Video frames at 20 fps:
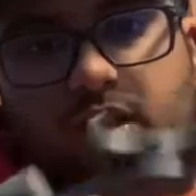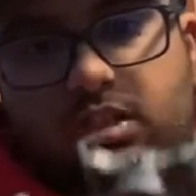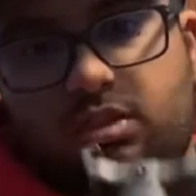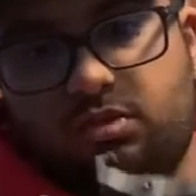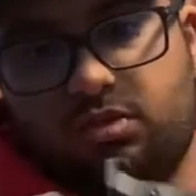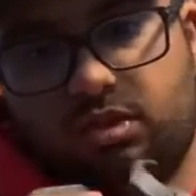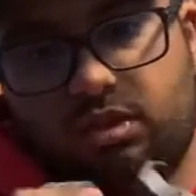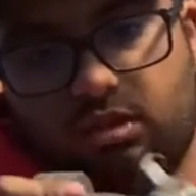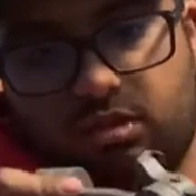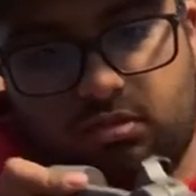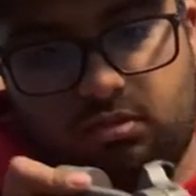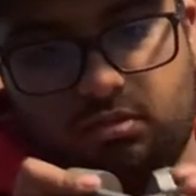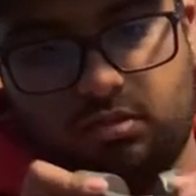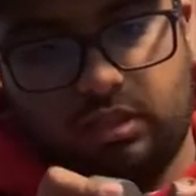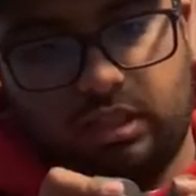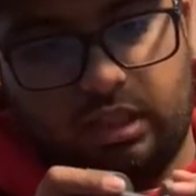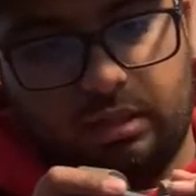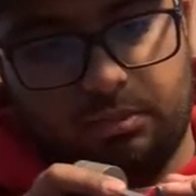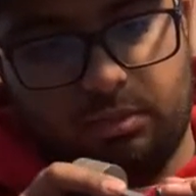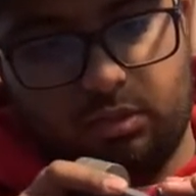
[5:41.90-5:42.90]
I do there?
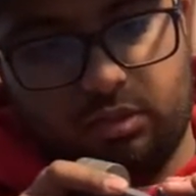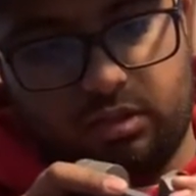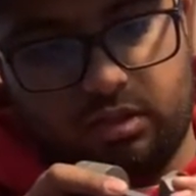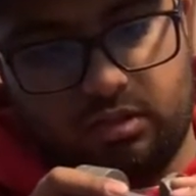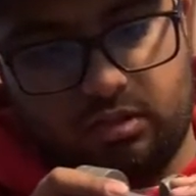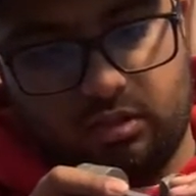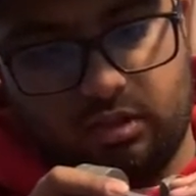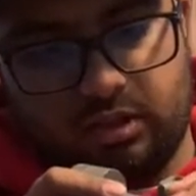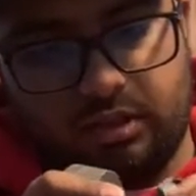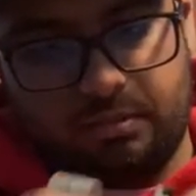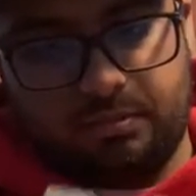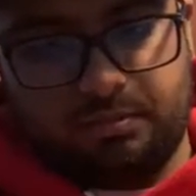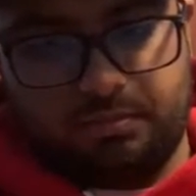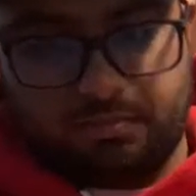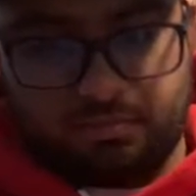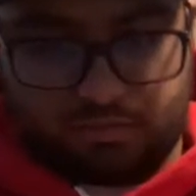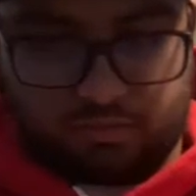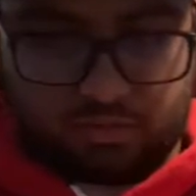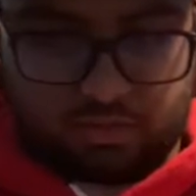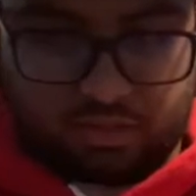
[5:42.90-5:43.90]
Dang, I broke it. All right,
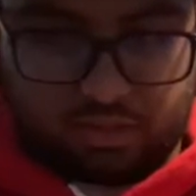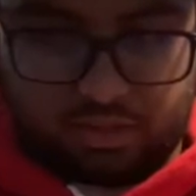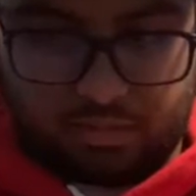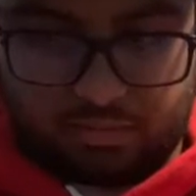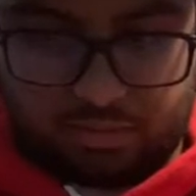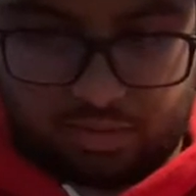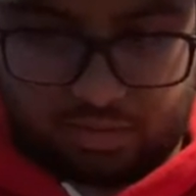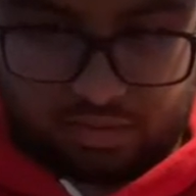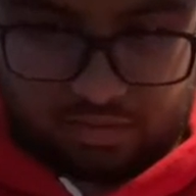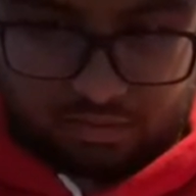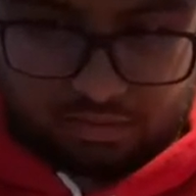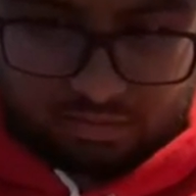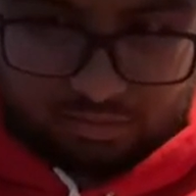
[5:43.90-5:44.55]
no, I didn't break it.